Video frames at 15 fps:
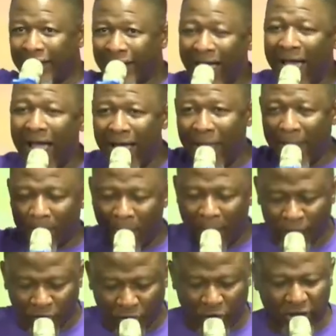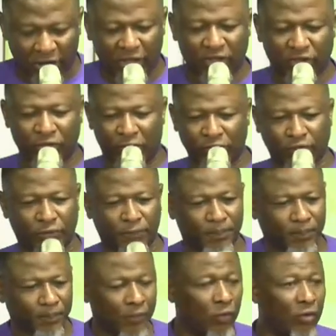name of Jesus,
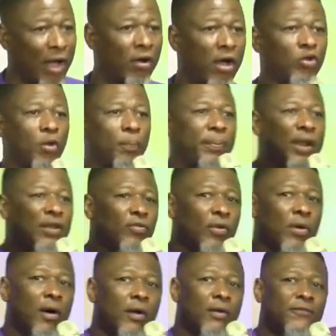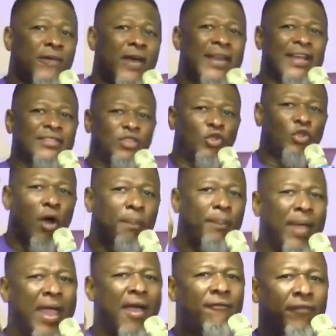you are going to pray to God. Father, stop
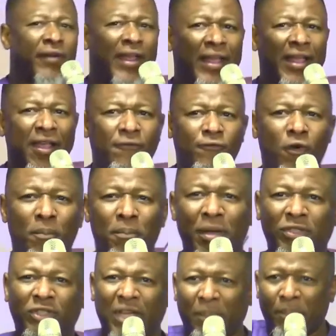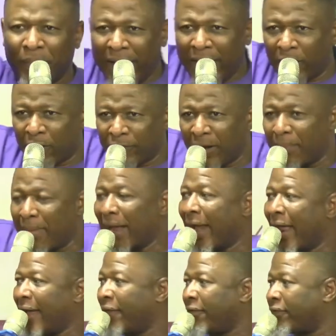every evil music playing over my
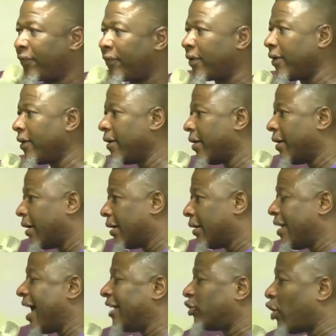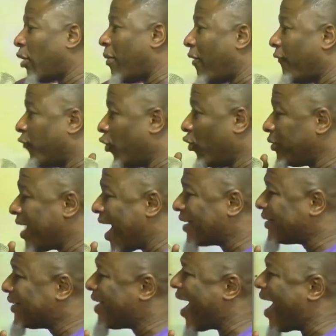life. Amen. There are some of you
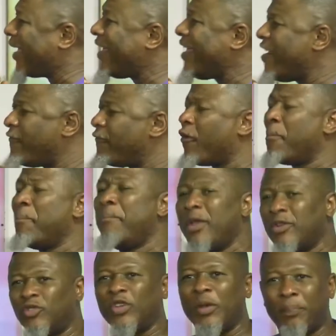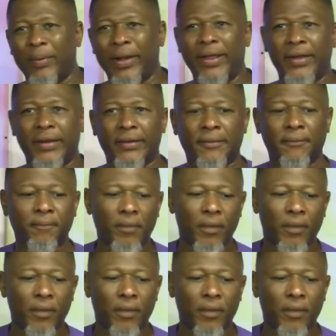that there are evil music playing.